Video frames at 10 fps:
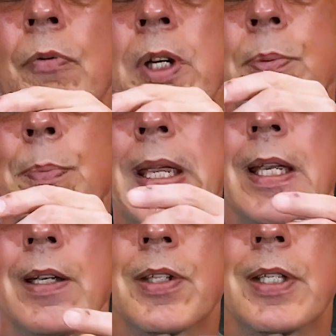which
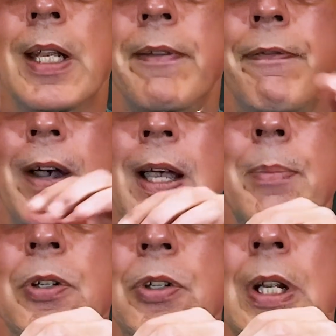means that the
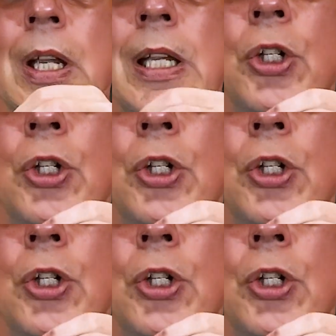fibers